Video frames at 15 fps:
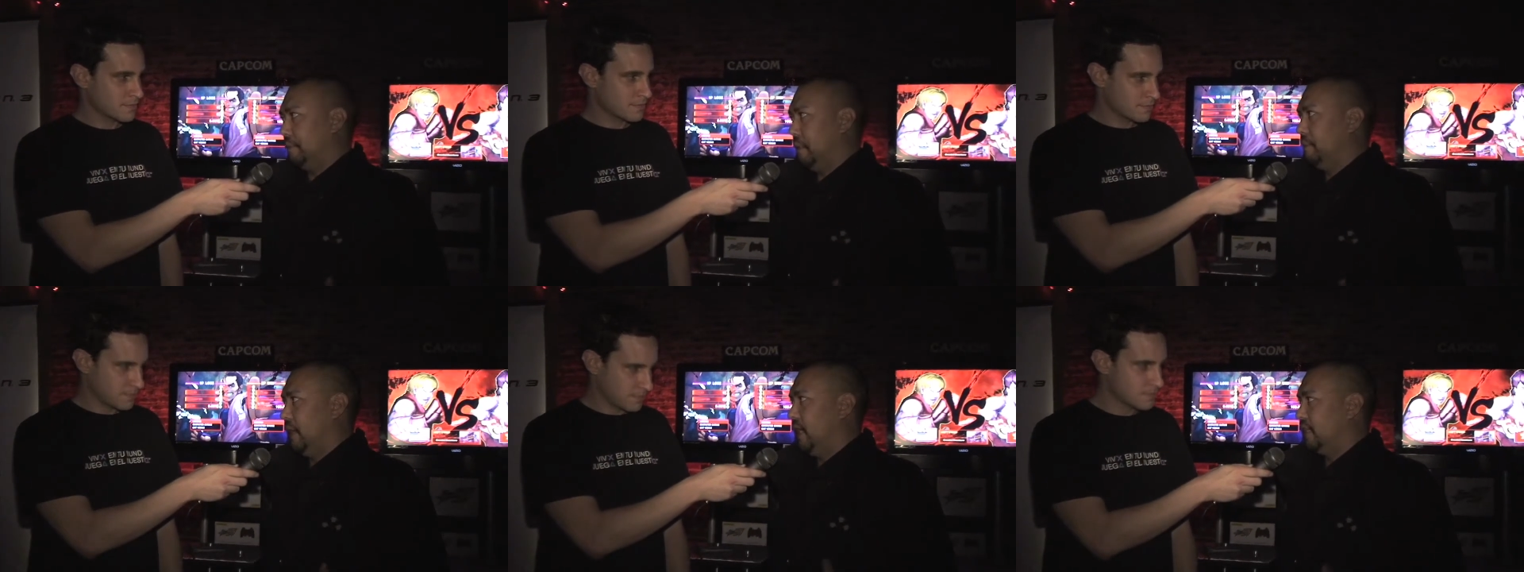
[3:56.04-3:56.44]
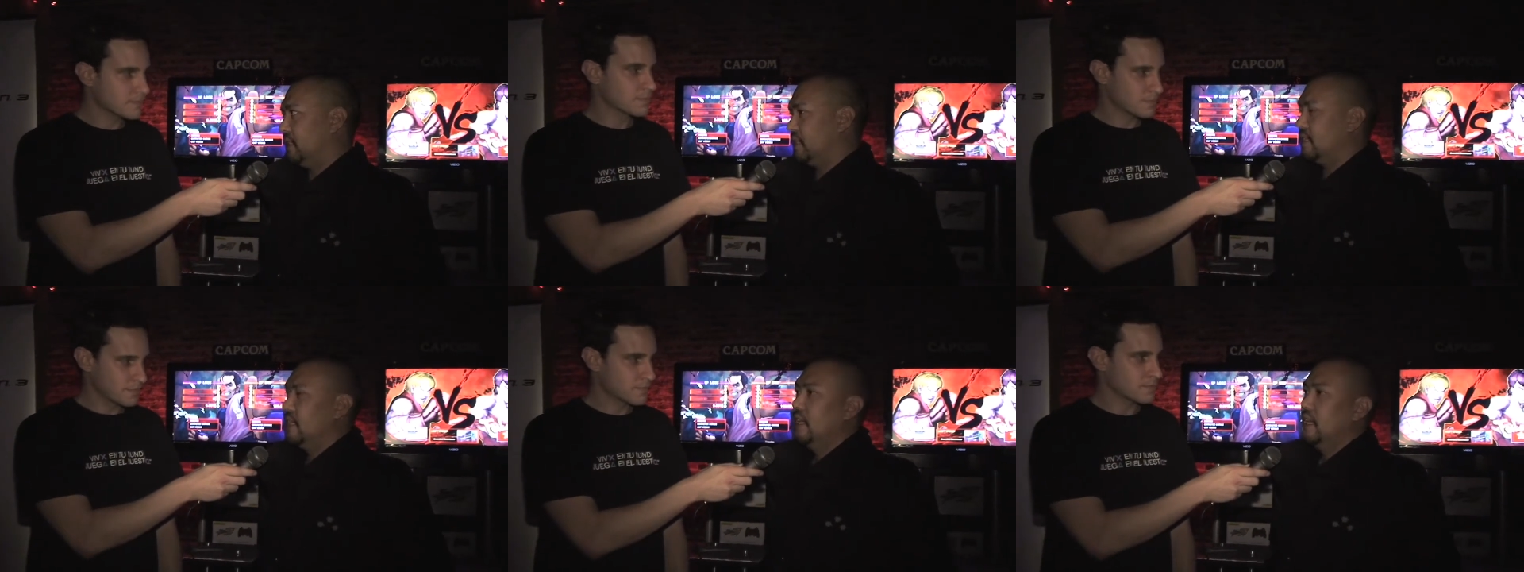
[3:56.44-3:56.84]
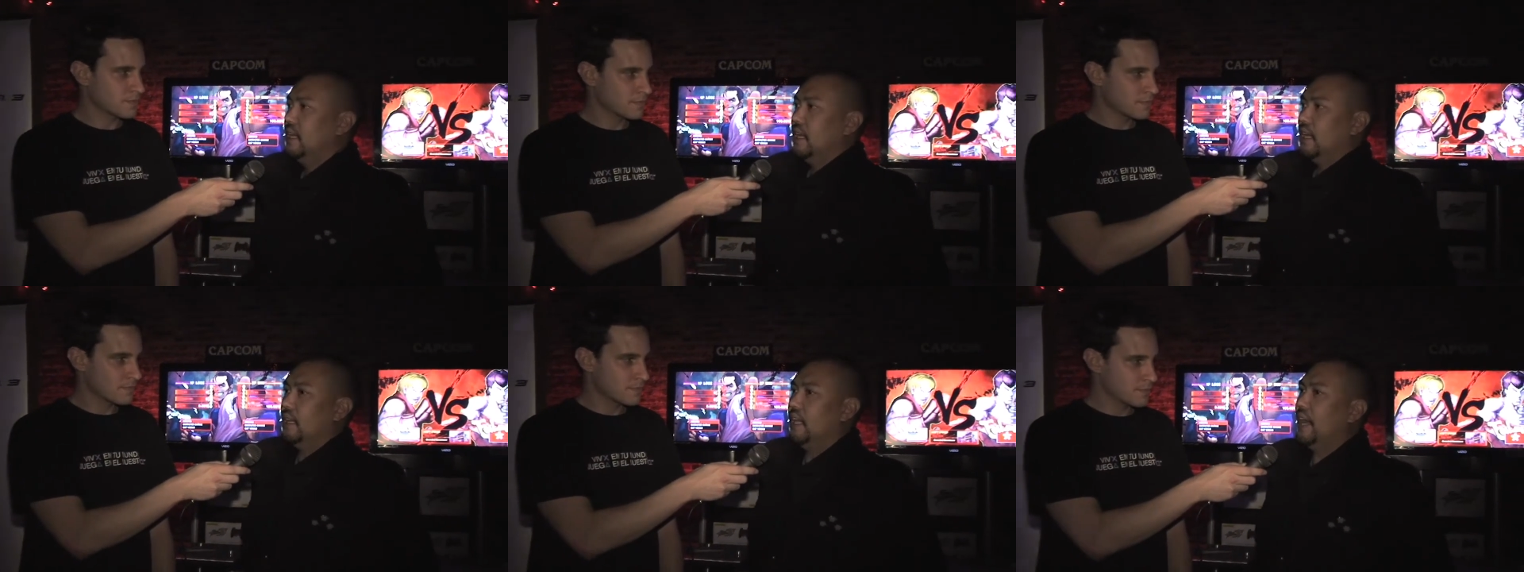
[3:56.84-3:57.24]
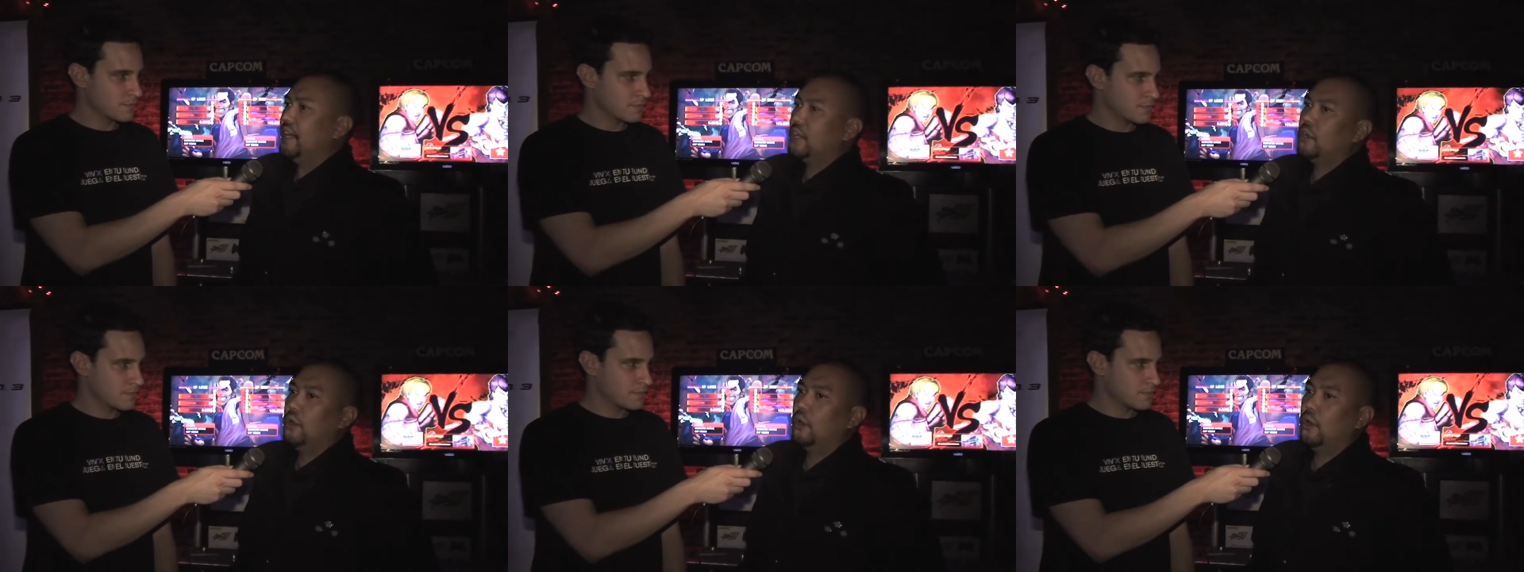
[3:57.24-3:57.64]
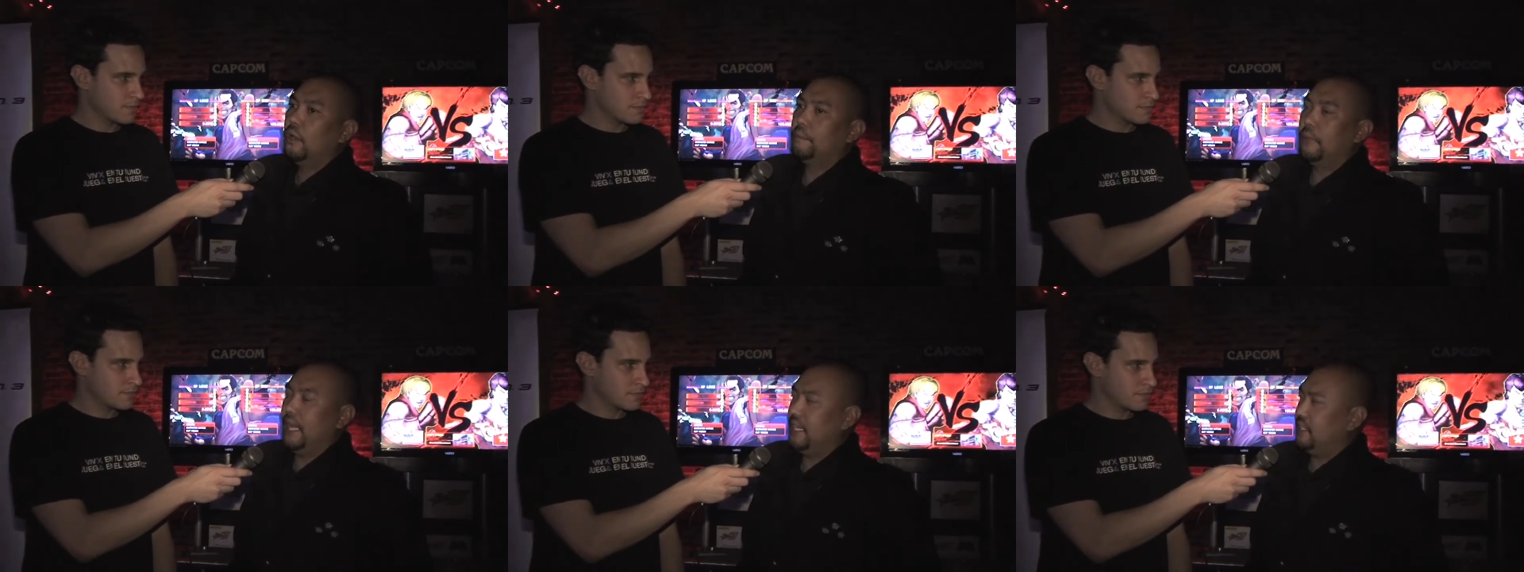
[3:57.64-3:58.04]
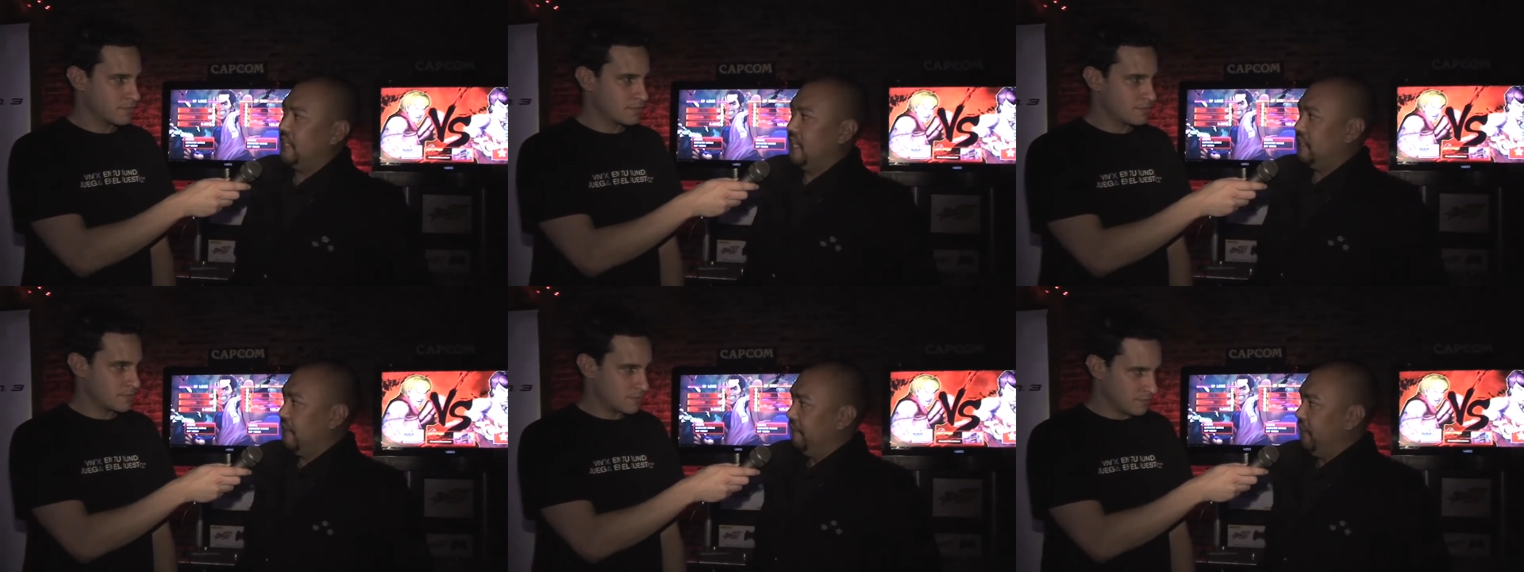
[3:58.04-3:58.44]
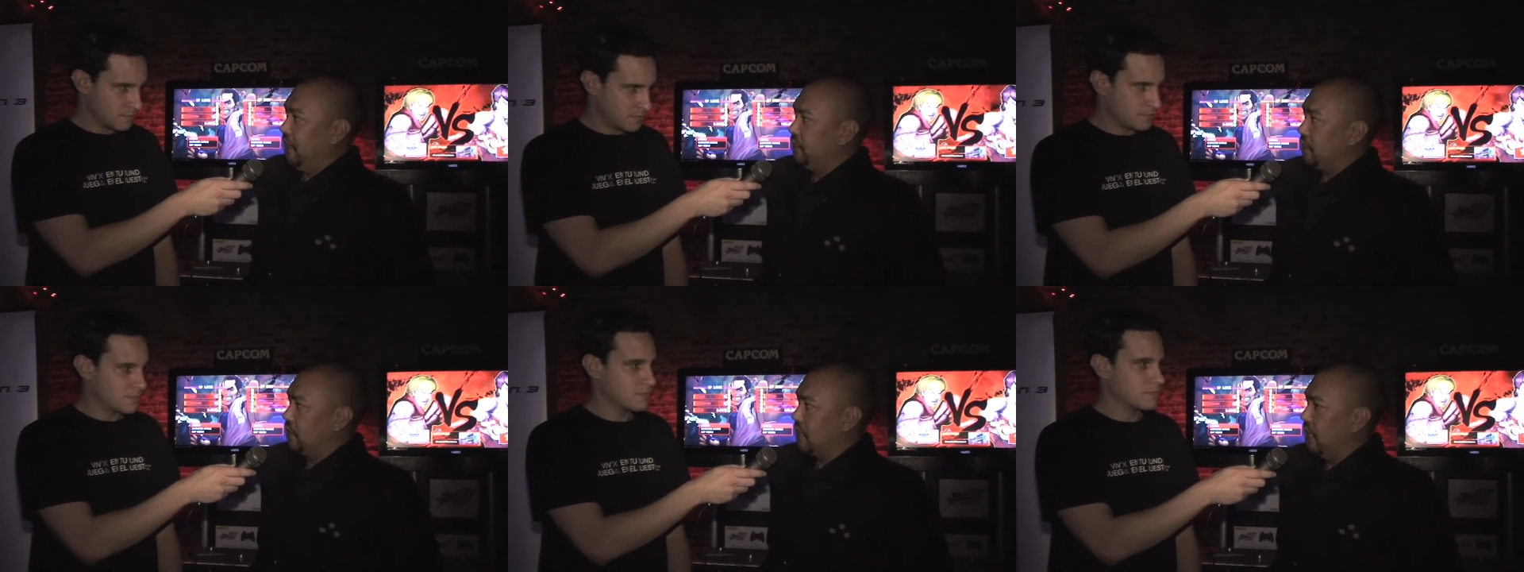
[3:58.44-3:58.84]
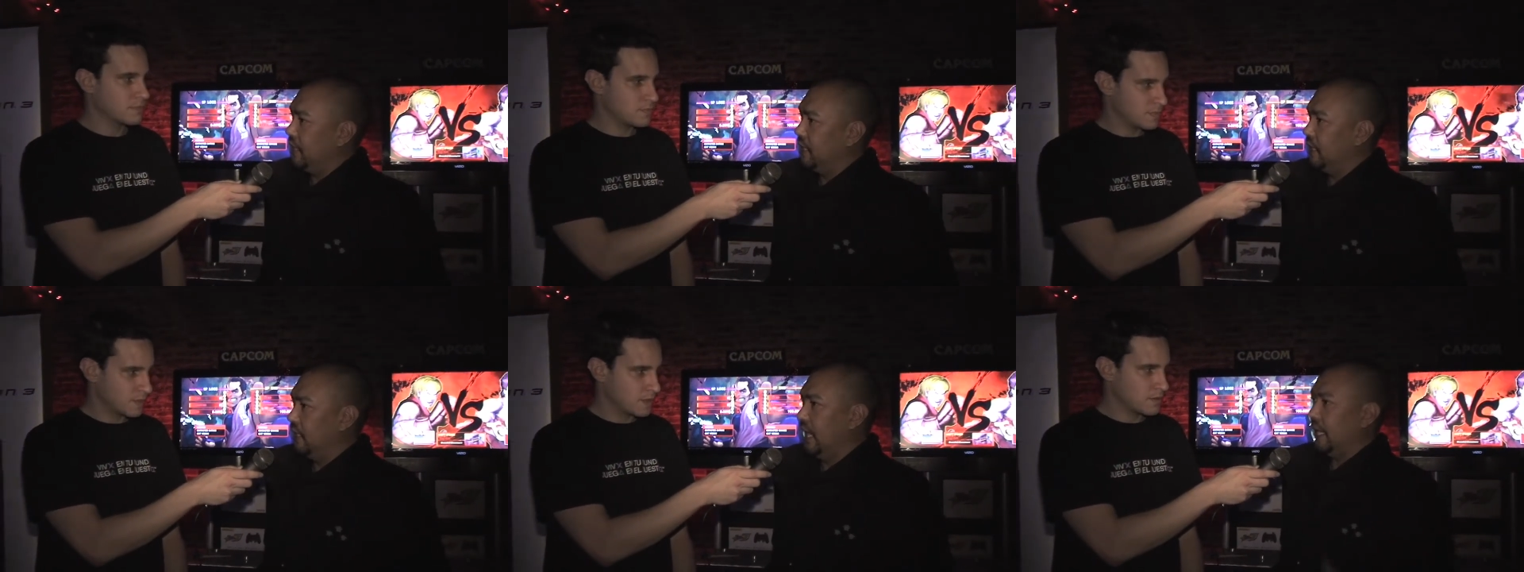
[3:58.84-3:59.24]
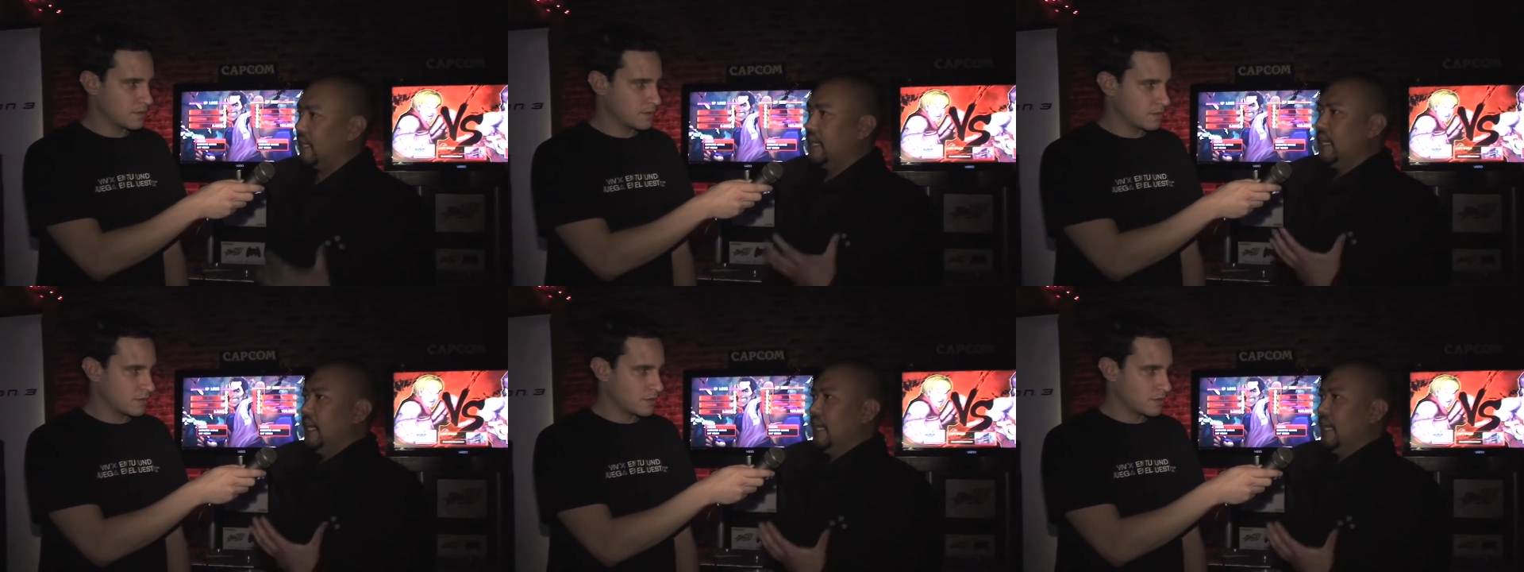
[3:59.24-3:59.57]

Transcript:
Speaker 1: couple months. A lot of cool PlayStation features on there, like